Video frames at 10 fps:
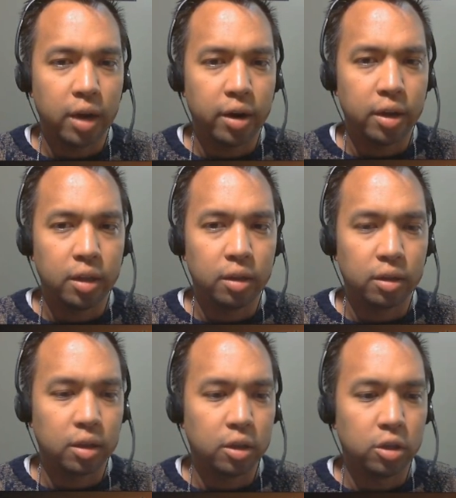I already
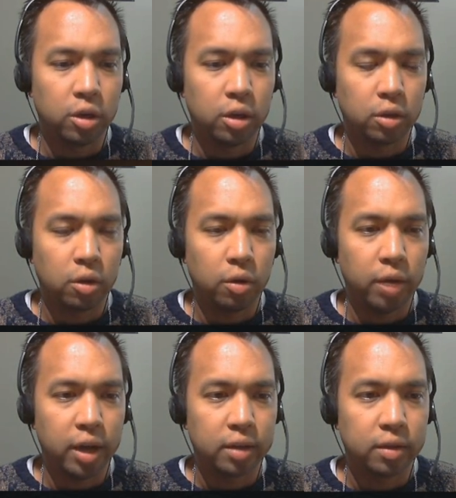looked at the Journal,
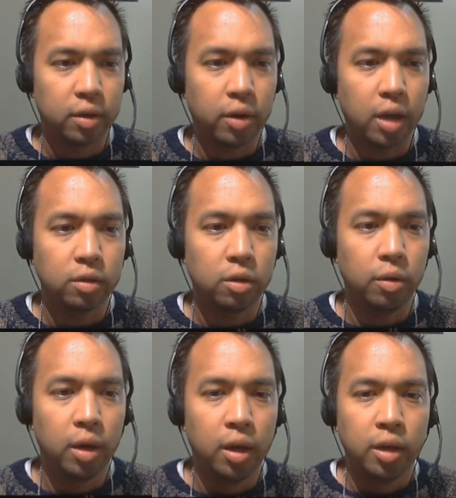Codex. Okay, so
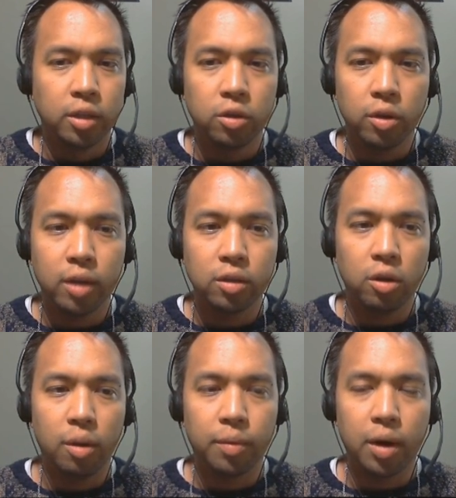just so you guys
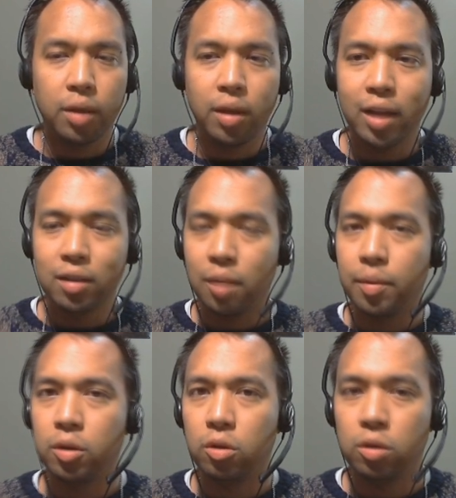know, the last thing I'm going
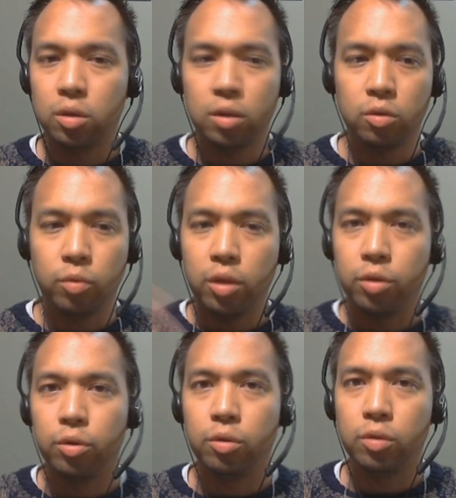to do is read
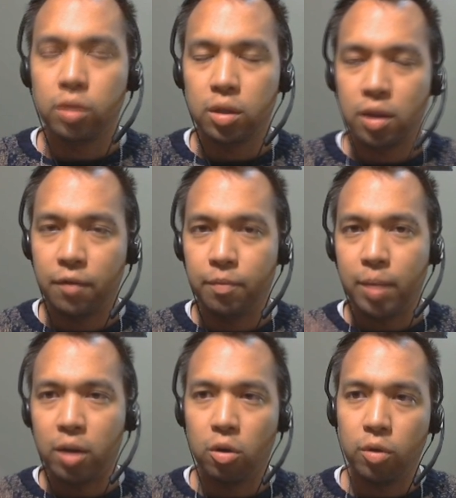through stuff in
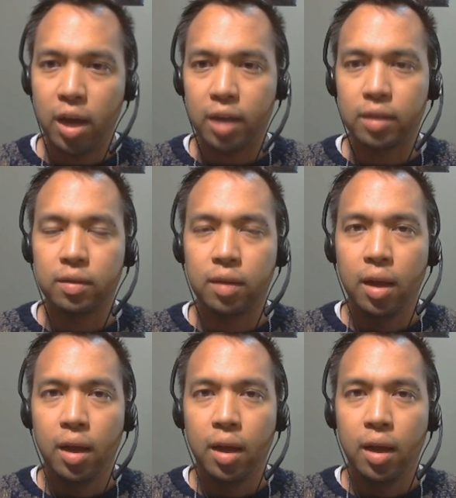my Codex.